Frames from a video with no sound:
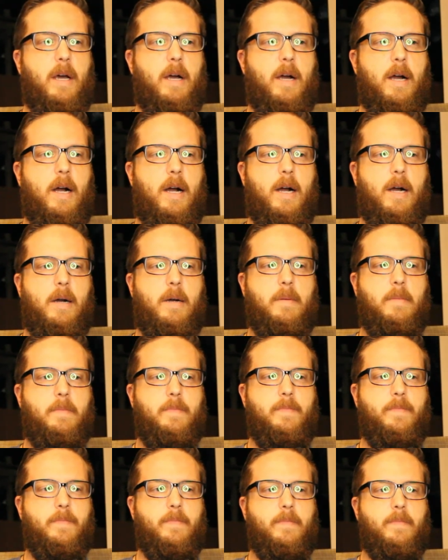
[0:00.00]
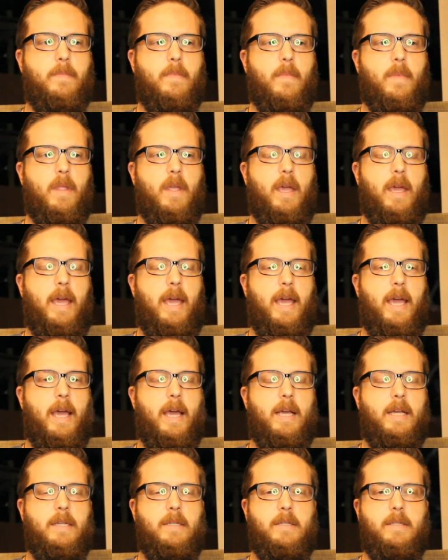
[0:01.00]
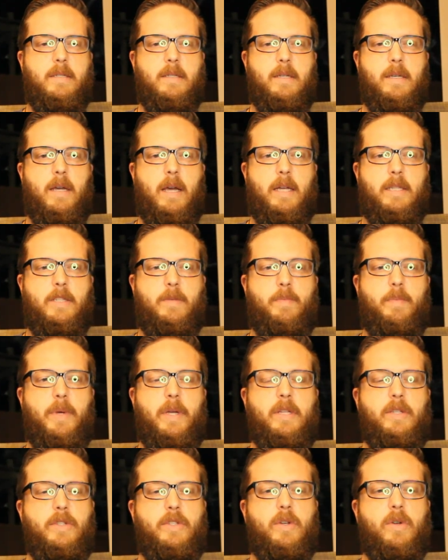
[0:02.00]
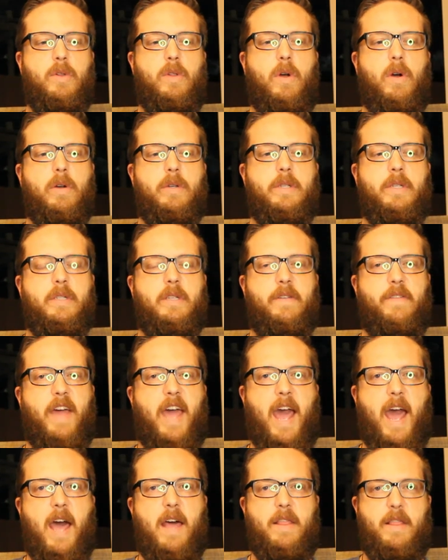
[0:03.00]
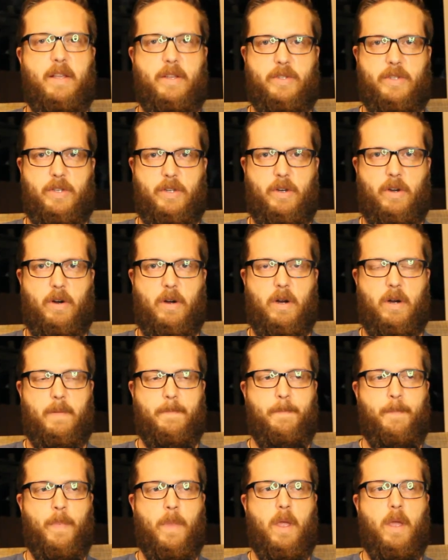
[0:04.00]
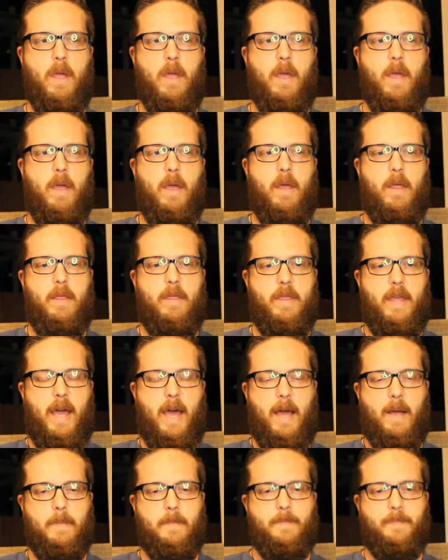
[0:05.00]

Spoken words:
Um, and it's been so long since I've had this cigar that